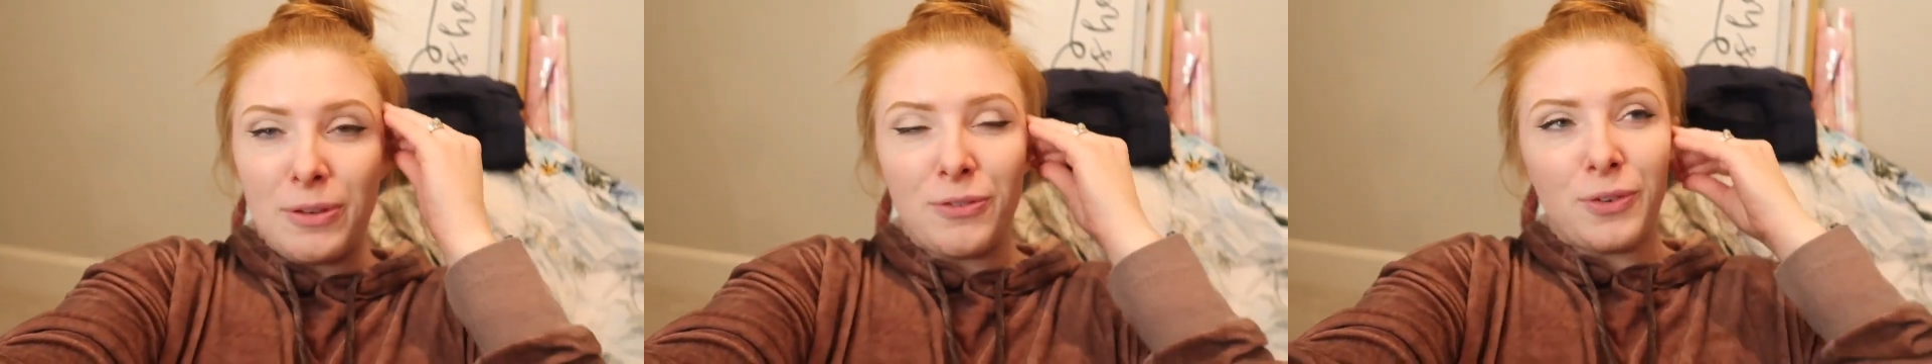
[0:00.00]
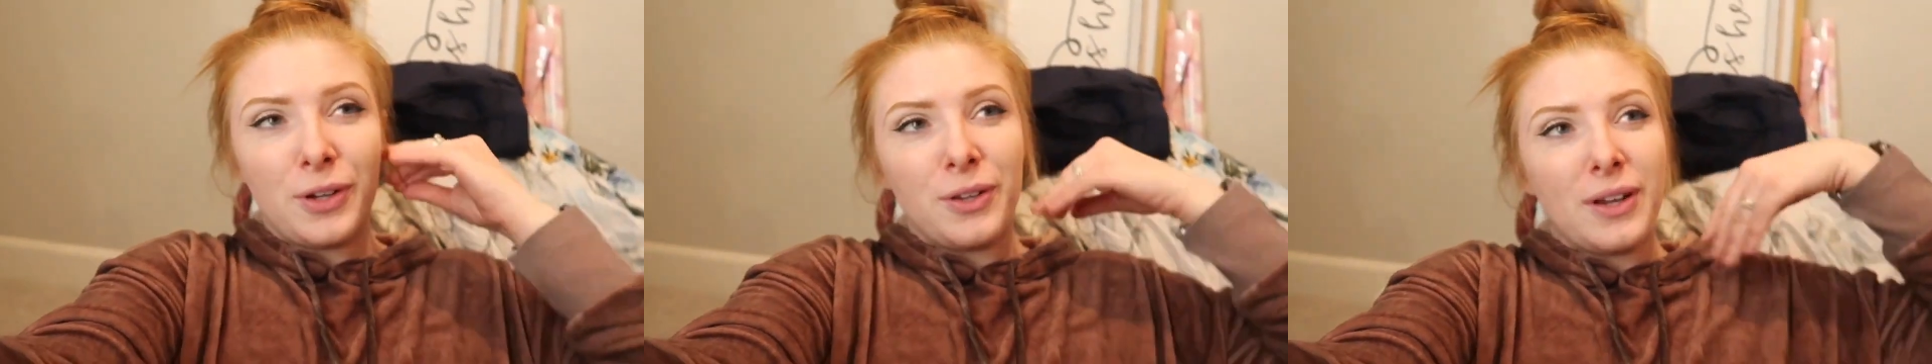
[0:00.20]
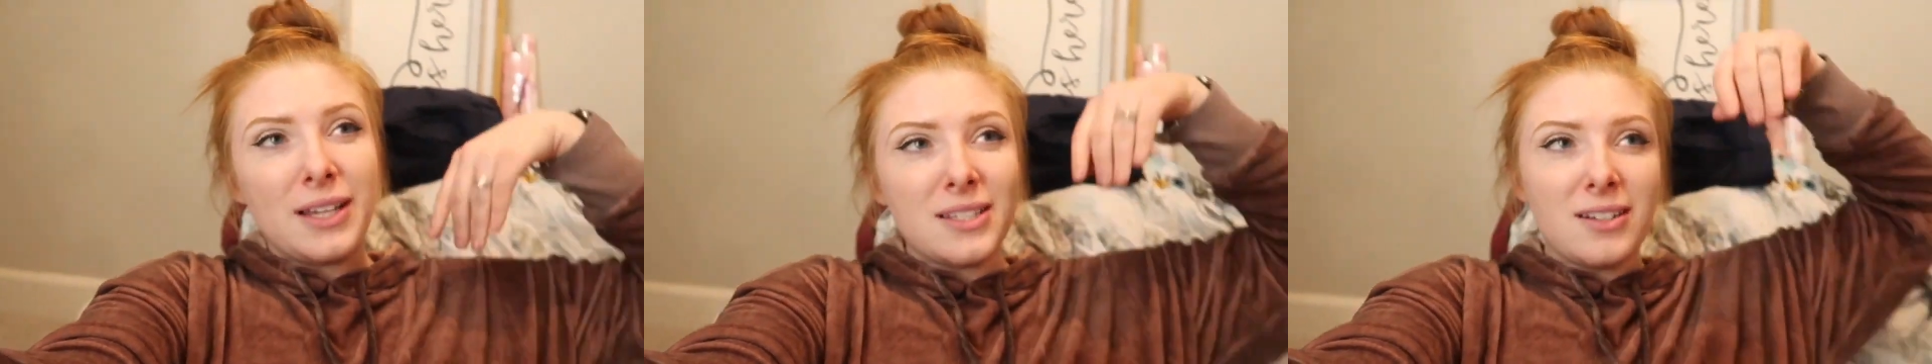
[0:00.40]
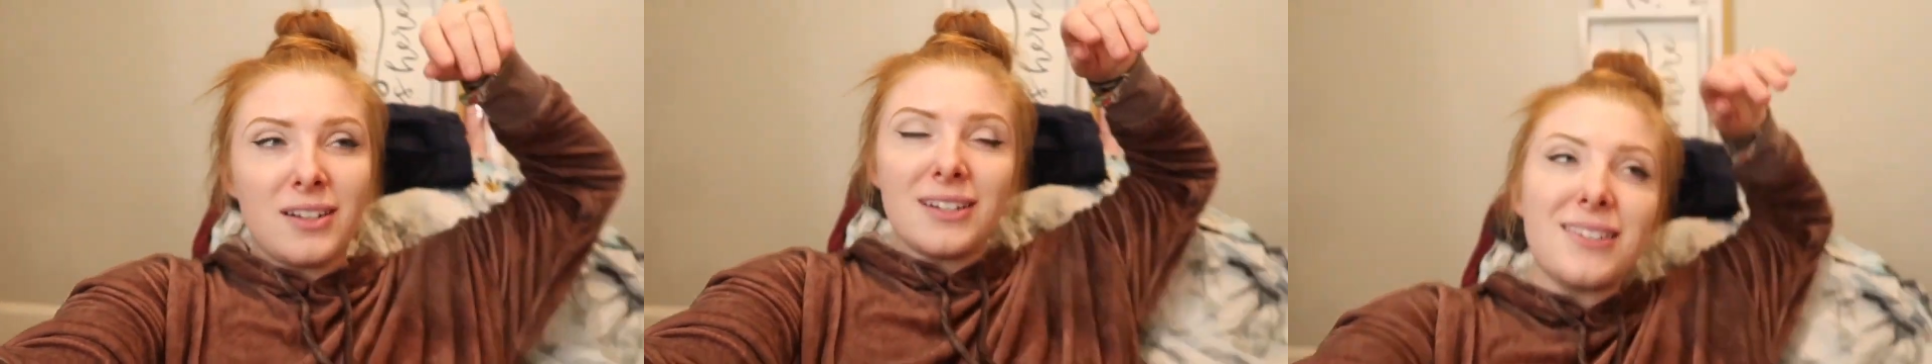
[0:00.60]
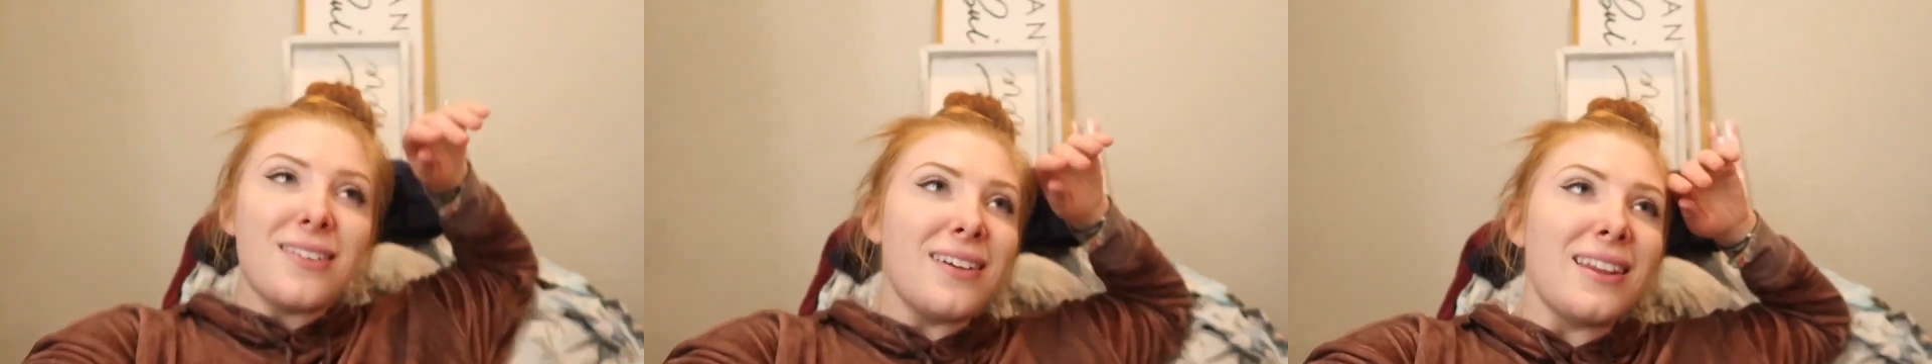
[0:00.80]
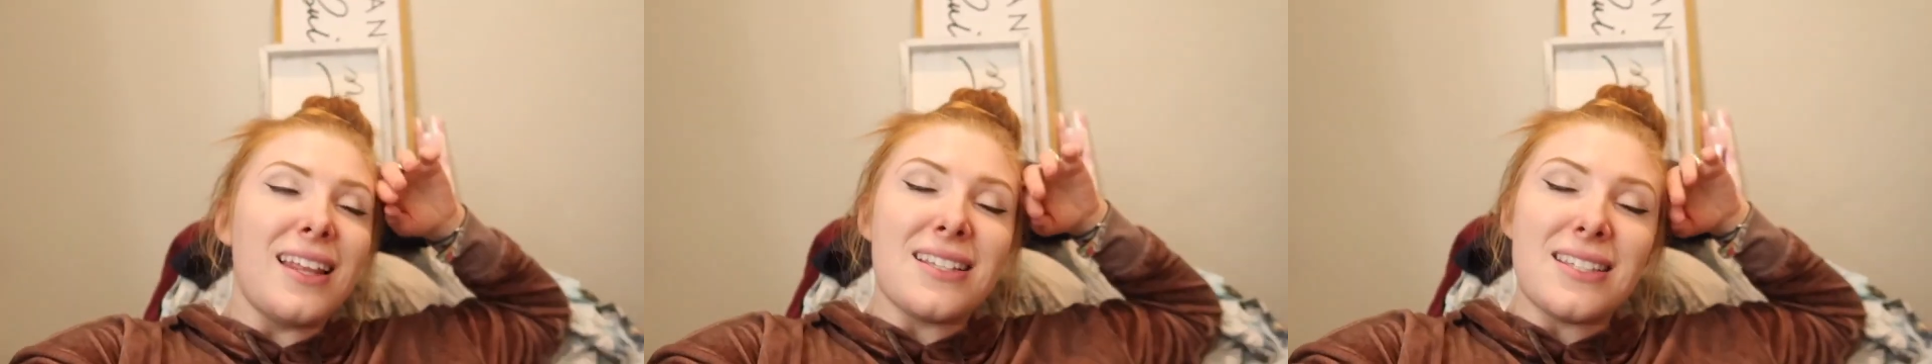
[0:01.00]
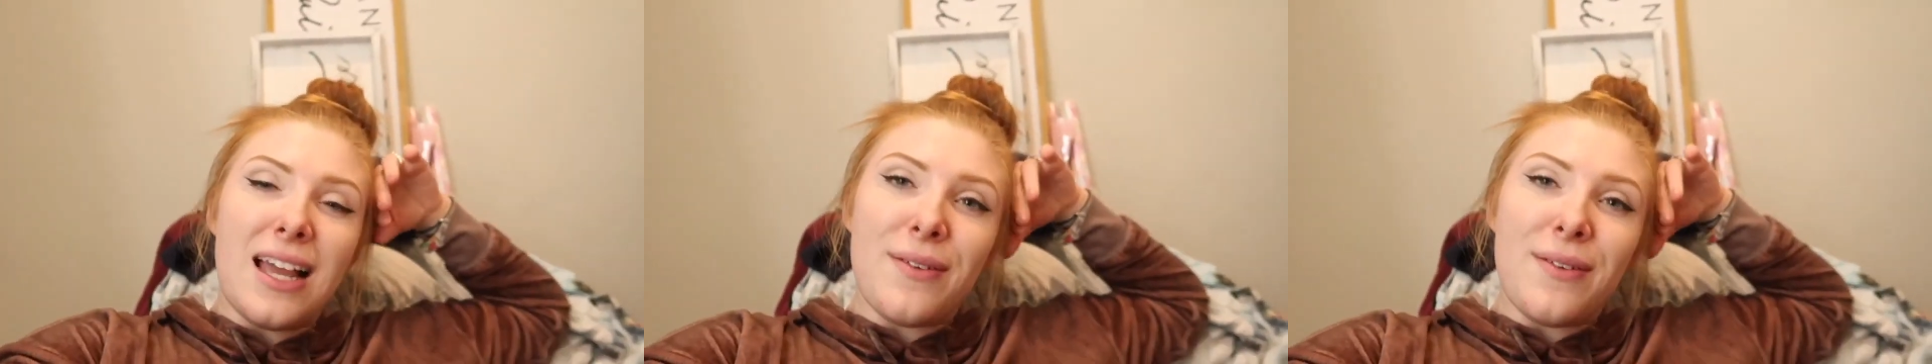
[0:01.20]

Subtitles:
before you guys started doing this,